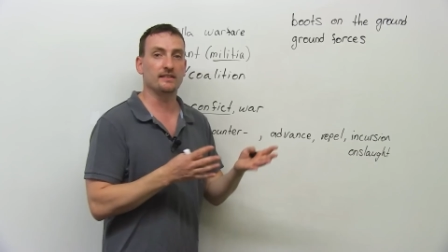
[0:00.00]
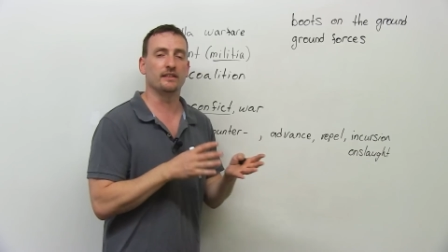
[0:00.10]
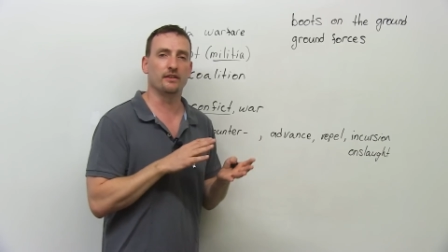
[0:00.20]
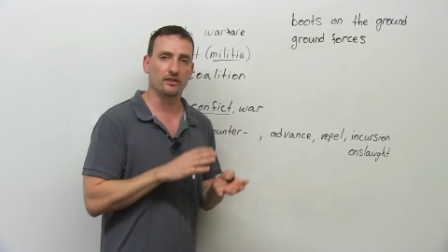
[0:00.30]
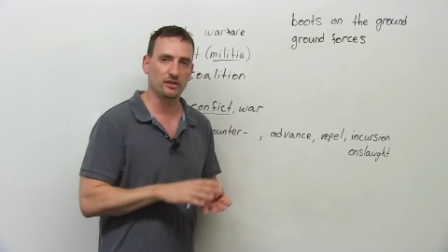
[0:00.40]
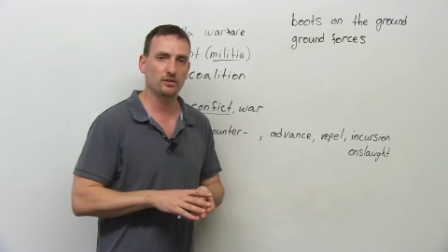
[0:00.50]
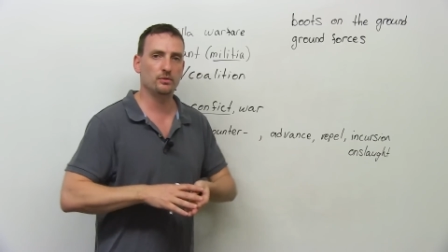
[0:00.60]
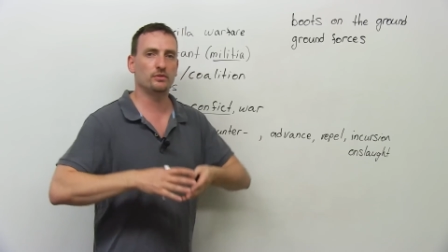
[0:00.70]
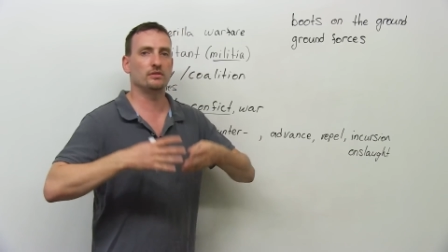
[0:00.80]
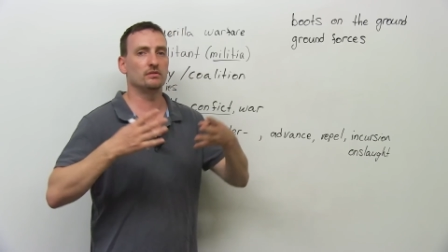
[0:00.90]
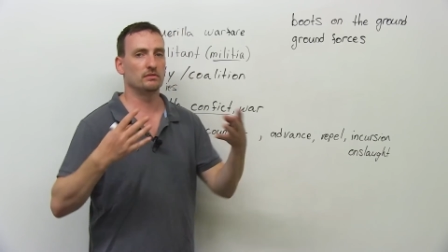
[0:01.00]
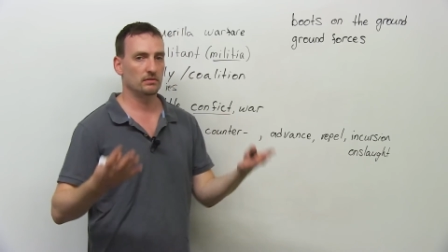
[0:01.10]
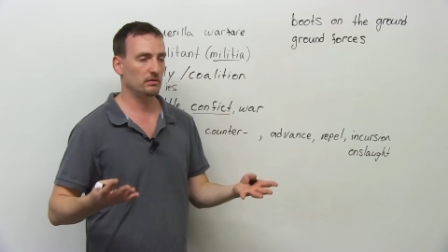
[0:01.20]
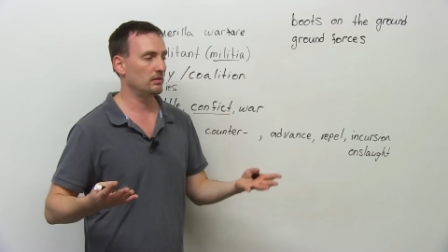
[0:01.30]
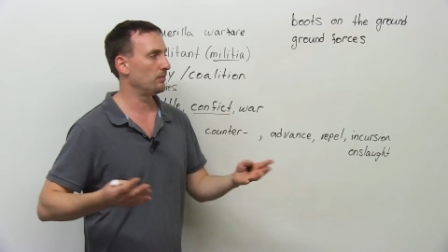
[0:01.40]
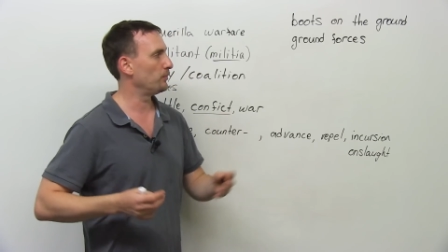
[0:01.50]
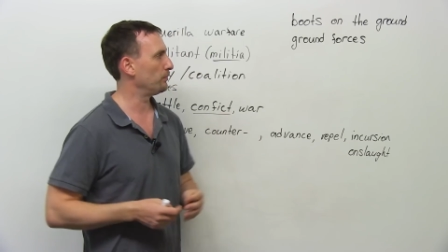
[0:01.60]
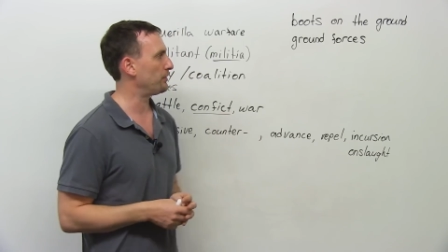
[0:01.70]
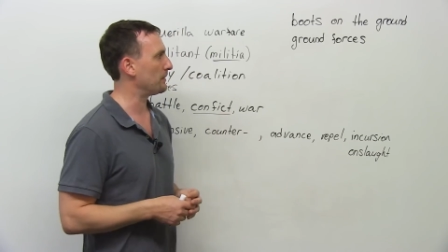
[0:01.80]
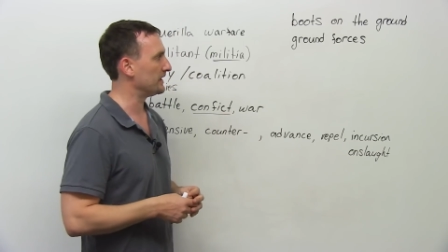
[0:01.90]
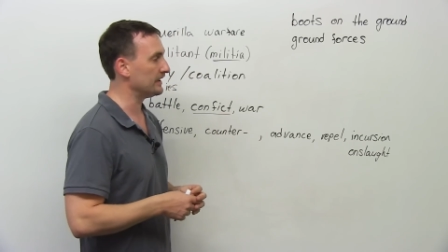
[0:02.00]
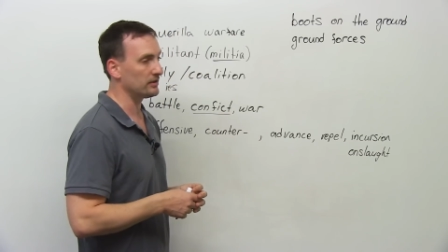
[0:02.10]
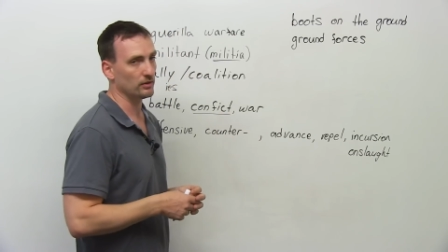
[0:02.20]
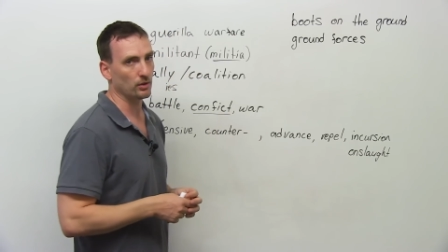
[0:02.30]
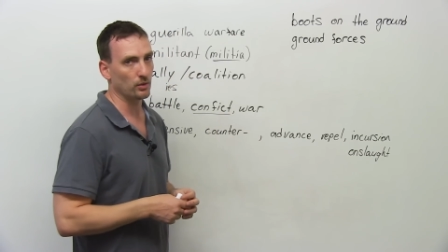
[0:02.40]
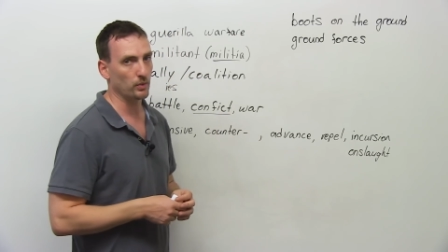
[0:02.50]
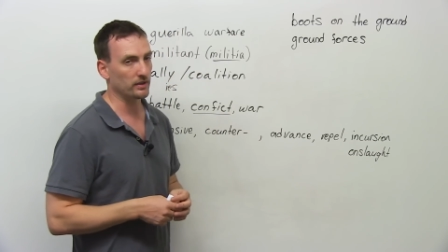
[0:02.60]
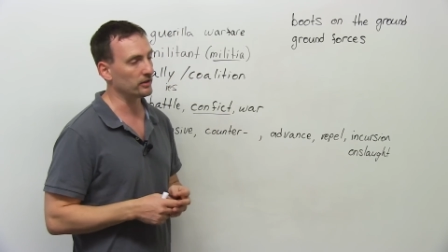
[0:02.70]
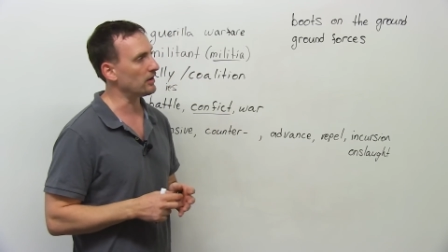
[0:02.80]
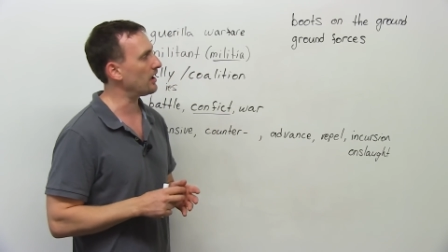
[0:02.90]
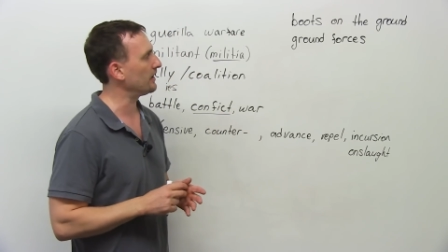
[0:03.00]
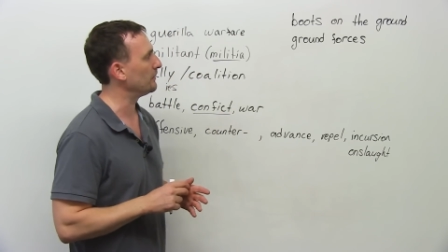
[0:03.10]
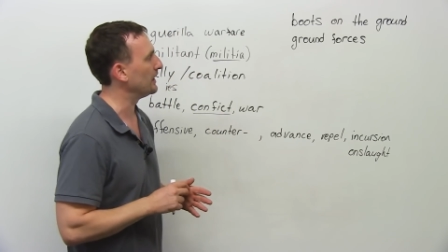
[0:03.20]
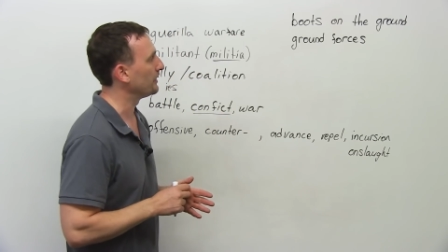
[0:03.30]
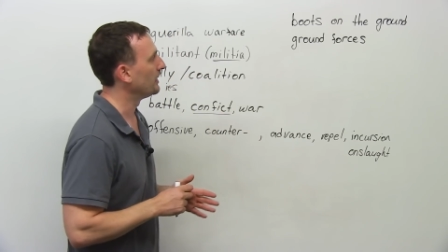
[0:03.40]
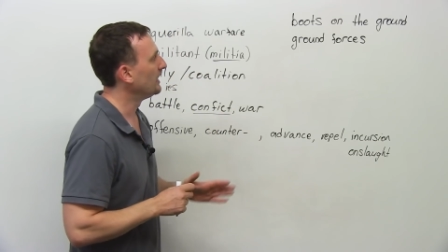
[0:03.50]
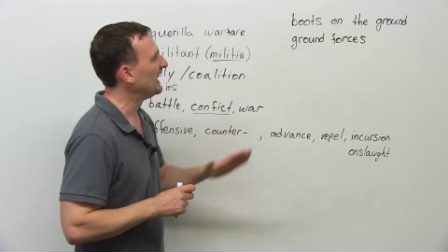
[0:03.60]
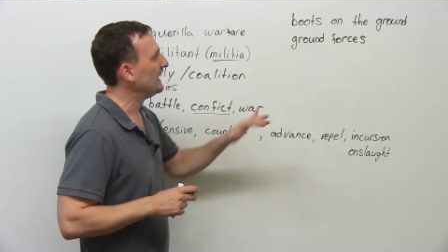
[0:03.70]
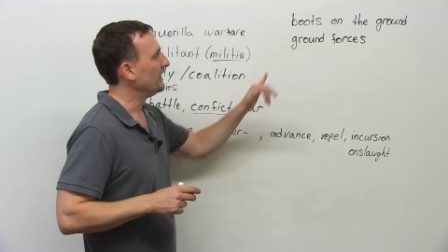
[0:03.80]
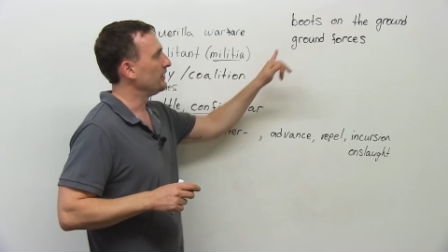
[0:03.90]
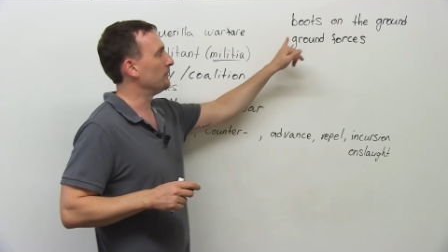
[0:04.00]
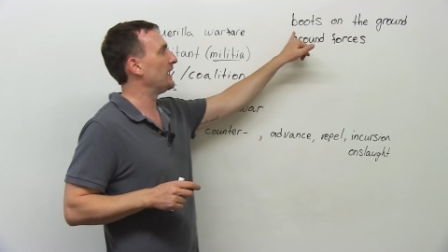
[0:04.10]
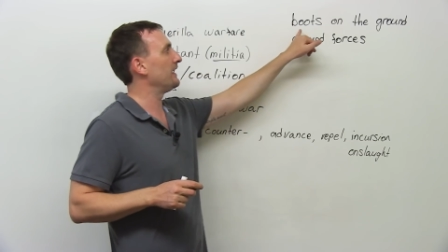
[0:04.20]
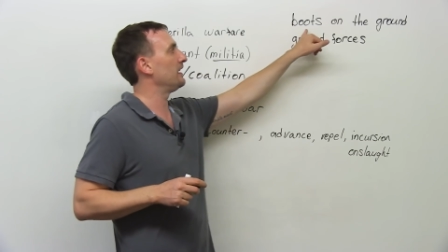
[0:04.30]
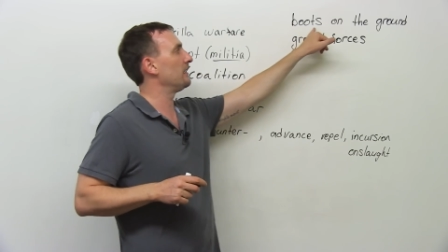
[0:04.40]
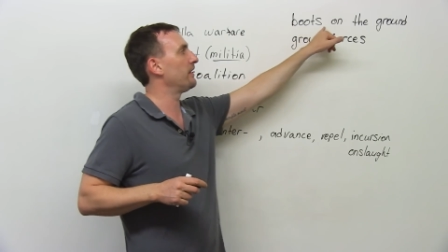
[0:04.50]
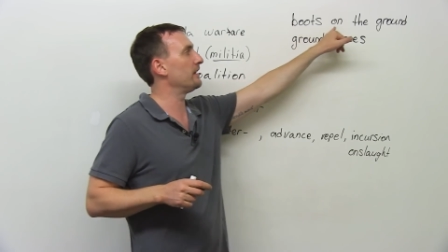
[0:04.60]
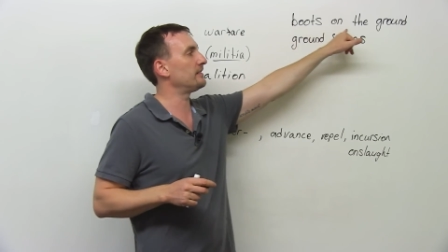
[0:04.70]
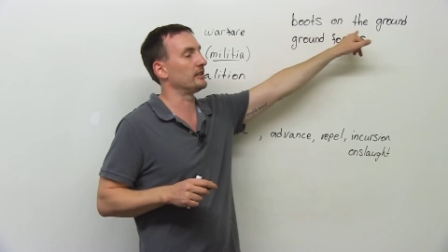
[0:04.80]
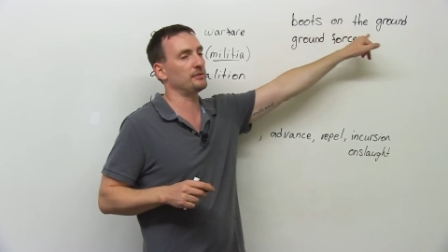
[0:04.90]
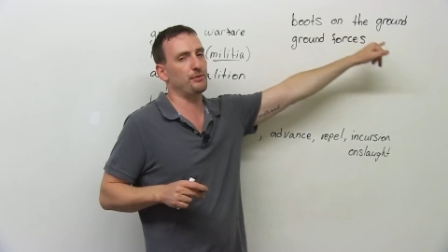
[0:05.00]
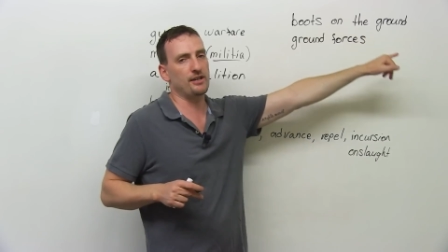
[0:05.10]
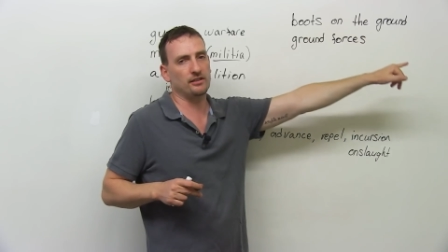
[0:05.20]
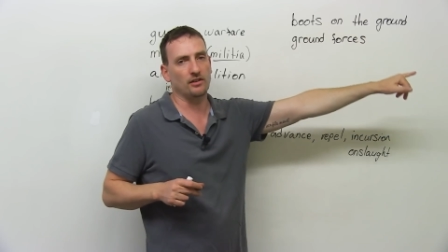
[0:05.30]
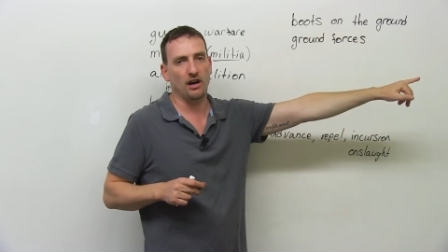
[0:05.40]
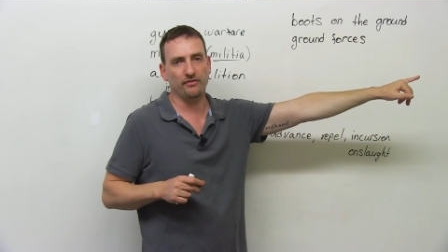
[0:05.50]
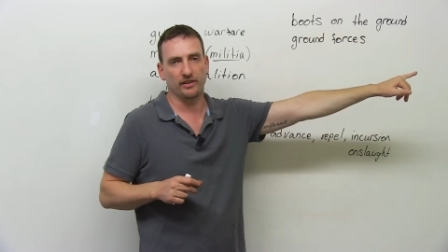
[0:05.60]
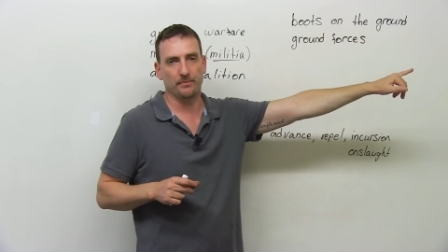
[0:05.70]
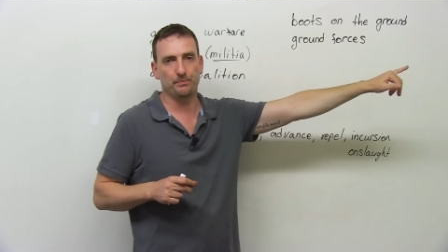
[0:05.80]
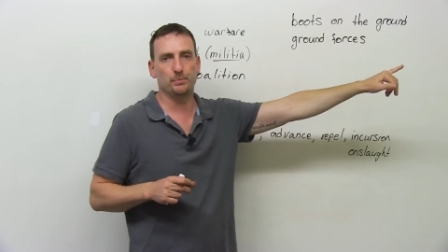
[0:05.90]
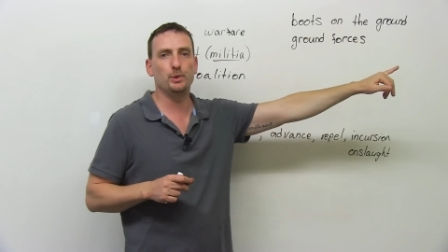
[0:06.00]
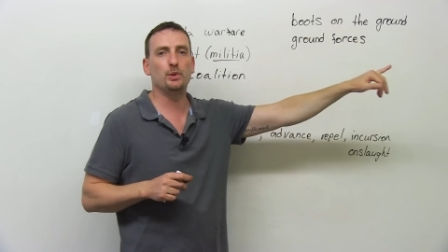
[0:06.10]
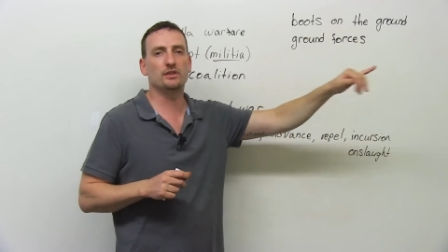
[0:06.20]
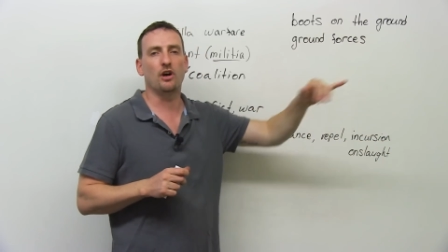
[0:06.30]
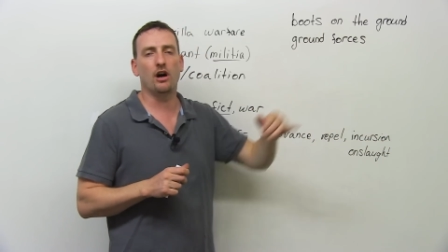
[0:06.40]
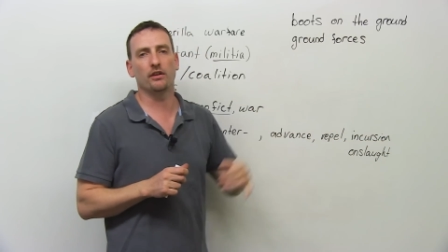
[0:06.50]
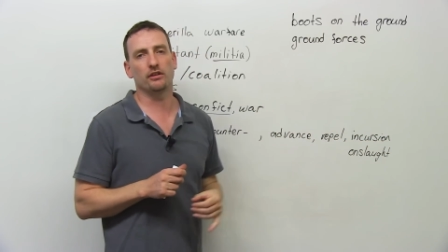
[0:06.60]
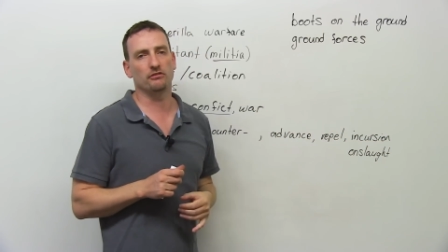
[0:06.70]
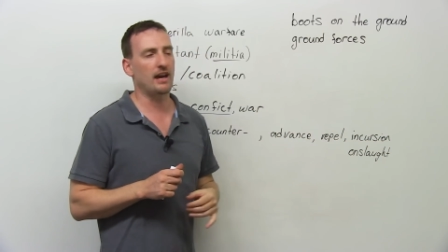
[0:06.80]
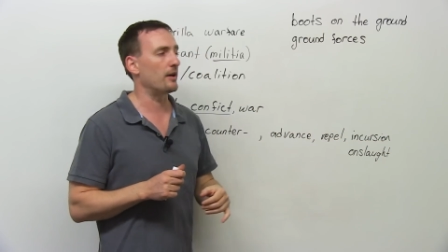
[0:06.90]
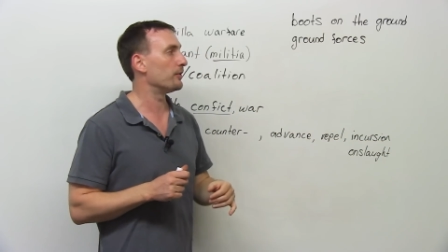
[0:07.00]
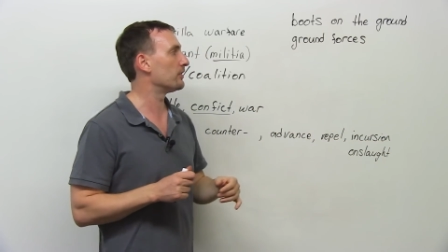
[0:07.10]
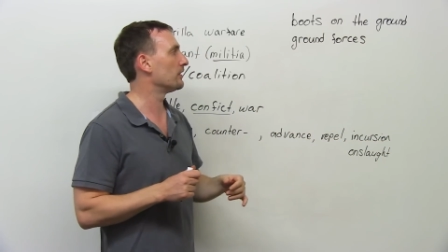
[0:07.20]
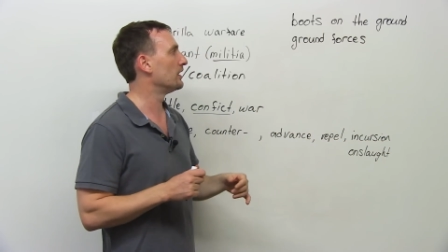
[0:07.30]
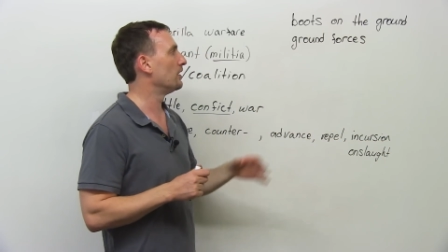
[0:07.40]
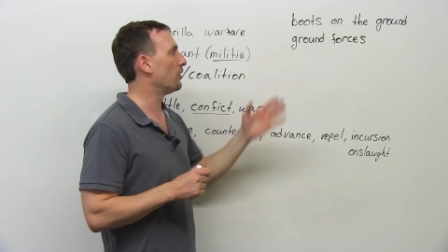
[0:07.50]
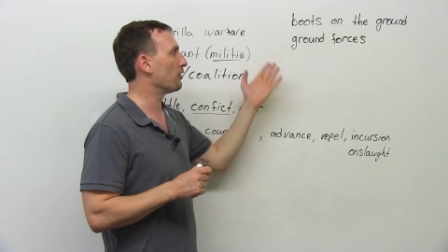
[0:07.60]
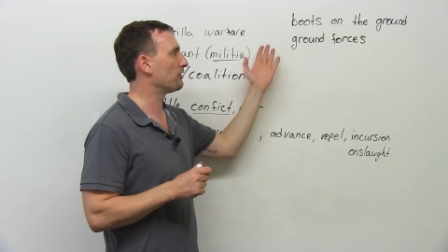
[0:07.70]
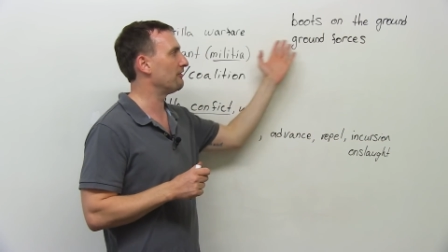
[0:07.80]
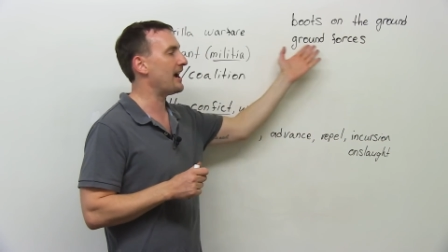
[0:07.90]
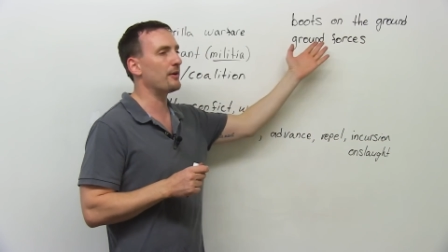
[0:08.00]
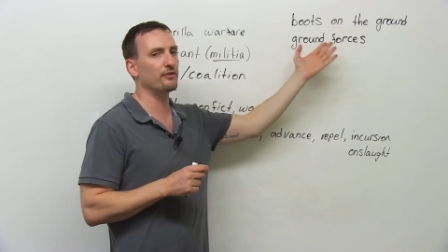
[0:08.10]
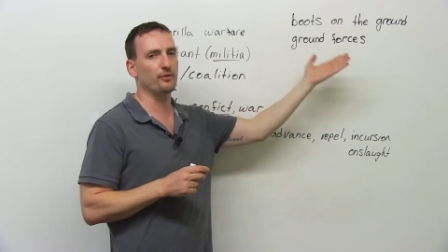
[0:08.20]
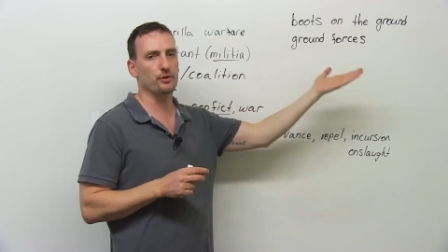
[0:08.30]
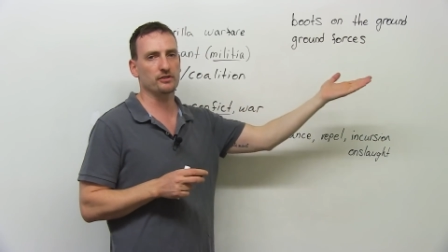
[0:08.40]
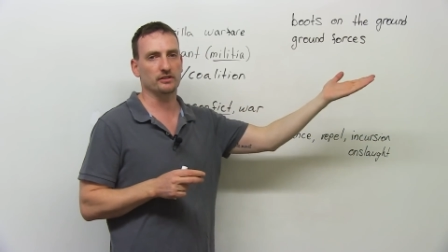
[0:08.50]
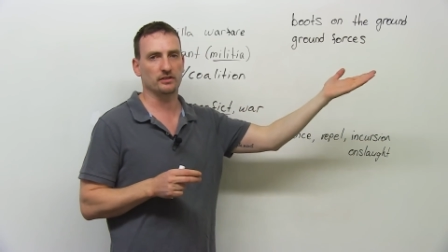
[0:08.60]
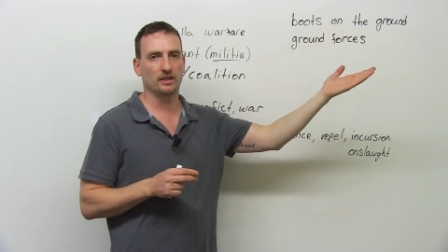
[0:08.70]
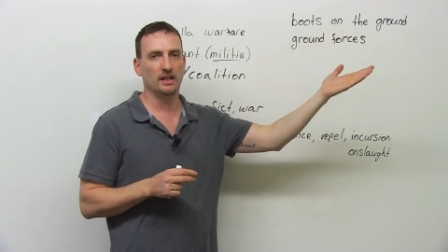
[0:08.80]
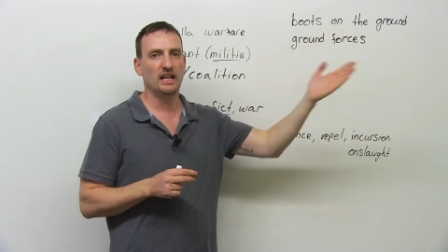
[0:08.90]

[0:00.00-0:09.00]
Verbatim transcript: it's in the news. Probably need to know what they're talking about. You might hear this expression often, boots on the ground or ground forces.